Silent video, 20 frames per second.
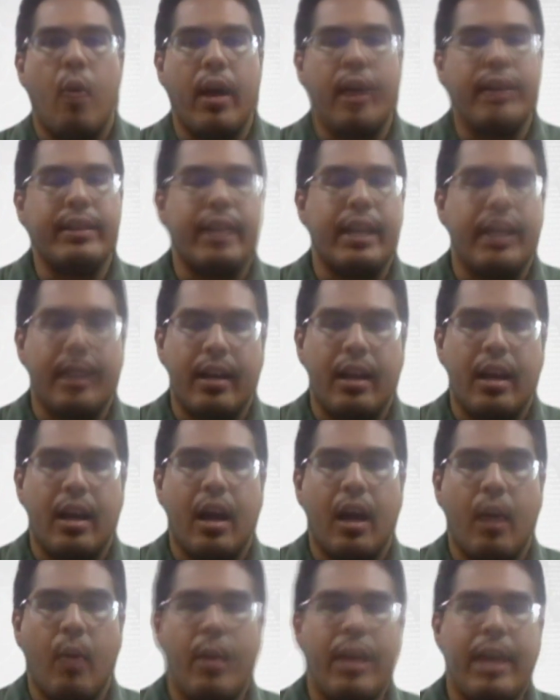wanted
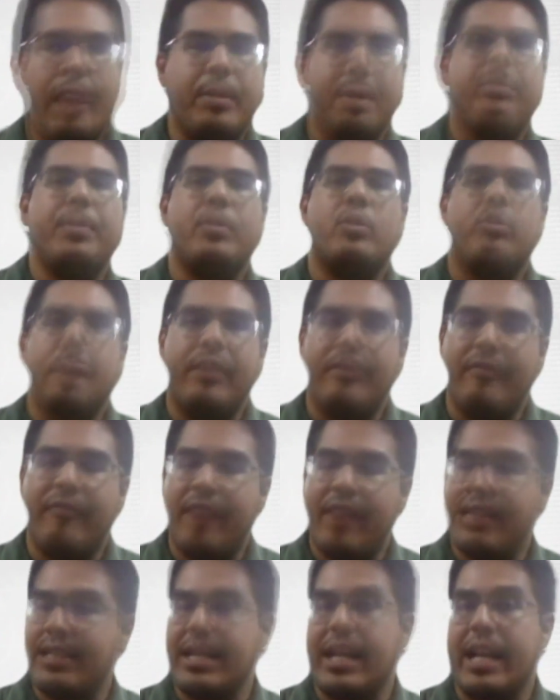uh, 1MDB to be
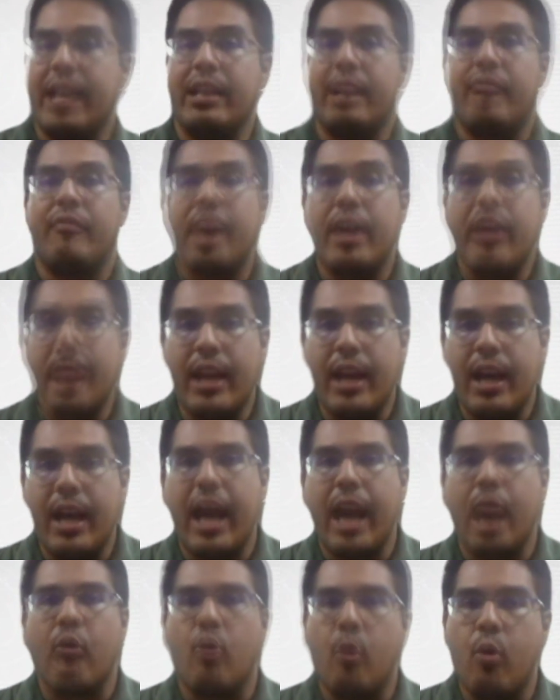investigated further
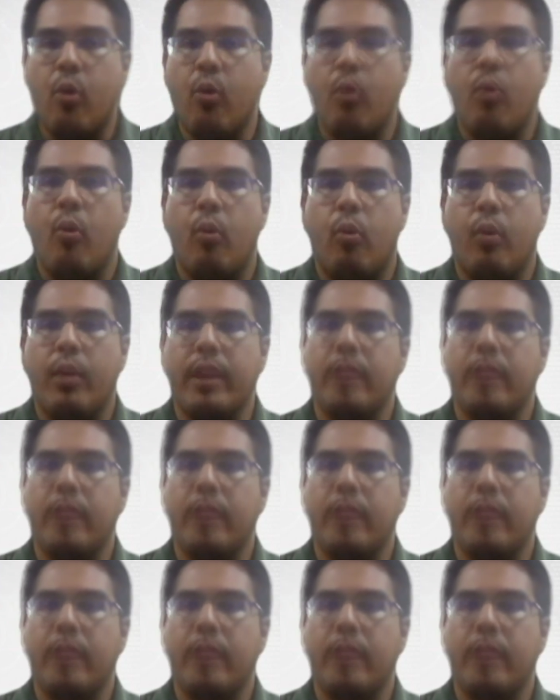and who